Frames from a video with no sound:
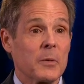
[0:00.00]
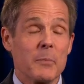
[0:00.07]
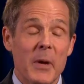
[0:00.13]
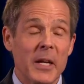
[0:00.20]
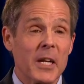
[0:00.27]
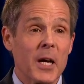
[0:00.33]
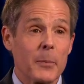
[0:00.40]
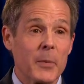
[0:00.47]

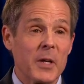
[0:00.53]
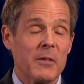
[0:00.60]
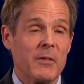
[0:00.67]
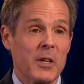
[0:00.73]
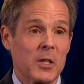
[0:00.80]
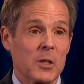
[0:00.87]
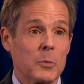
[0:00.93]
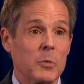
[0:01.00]
may not be
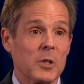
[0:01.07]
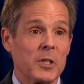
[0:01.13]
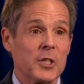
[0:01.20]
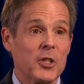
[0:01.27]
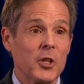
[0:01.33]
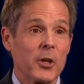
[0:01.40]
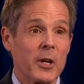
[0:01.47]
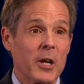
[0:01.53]
available
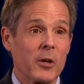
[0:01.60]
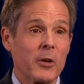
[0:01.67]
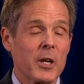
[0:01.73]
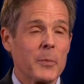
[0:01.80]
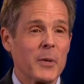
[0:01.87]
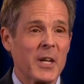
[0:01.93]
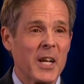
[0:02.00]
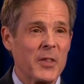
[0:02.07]
in your
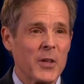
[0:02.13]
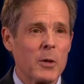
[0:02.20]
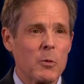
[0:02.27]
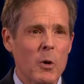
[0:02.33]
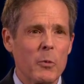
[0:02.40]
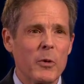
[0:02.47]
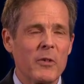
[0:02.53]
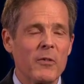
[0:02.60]
area. But I think
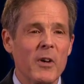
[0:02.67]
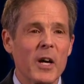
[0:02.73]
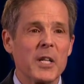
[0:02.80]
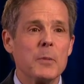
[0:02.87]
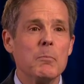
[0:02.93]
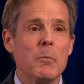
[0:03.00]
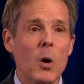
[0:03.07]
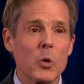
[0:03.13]
what we
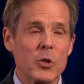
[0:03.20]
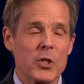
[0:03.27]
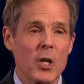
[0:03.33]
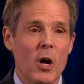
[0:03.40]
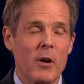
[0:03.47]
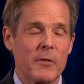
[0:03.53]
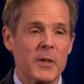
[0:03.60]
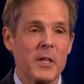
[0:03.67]
find most
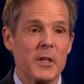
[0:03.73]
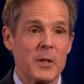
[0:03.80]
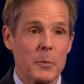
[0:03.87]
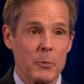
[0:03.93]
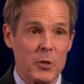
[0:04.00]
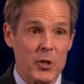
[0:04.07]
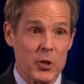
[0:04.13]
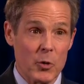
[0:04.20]
often in the
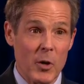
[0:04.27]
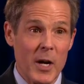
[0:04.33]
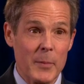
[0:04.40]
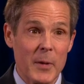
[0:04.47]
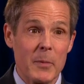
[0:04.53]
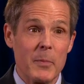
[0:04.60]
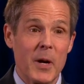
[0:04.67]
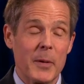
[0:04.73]

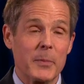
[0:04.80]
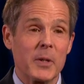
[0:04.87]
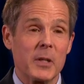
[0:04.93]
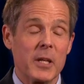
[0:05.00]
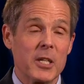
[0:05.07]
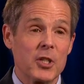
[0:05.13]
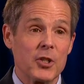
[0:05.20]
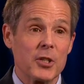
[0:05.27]
prescribing
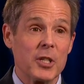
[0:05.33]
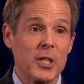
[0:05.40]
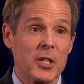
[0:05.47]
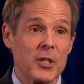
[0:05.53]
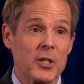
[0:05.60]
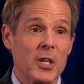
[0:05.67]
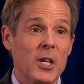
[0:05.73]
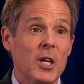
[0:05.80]
population
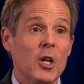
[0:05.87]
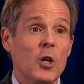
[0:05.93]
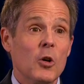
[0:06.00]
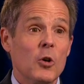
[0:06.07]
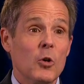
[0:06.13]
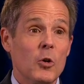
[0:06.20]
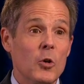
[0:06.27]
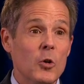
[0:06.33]
is
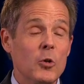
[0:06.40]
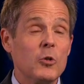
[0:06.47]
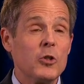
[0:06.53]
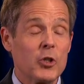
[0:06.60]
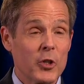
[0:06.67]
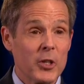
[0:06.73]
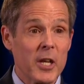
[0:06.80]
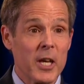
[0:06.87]
who
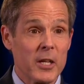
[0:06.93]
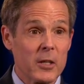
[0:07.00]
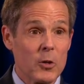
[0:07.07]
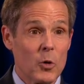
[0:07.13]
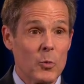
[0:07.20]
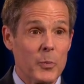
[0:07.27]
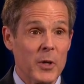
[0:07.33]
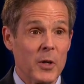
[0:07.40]
should get an
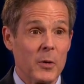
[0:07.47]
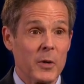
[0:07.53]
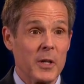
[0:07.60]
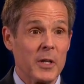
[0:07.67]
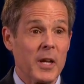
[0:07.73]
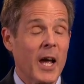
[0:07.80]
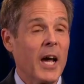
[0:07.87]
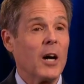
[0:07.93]

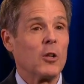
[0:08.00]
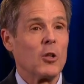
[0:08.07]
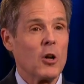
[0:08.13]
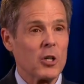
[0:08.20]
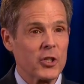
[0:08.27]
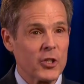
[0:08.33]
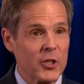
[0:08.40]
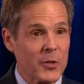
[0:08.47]
opioid? How
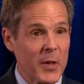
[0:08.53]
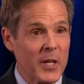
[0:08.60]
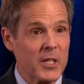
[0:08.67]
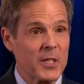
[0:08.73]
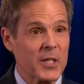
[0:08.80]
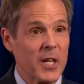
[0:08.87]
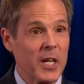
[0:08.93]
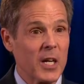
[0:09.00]
long should they
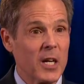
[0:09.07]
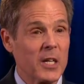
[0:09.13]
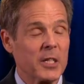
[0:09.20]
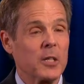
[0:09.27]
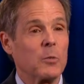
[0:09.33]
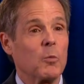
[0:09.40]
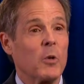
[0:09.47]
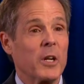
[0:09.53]
stay on
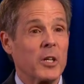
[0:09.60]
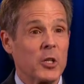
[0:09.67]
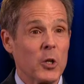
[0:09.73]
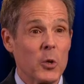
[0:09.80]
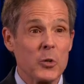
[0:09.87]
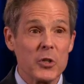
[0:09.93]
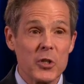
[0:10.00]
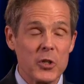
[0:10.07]
it? What
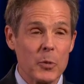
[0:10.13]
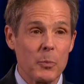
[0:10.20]
dose is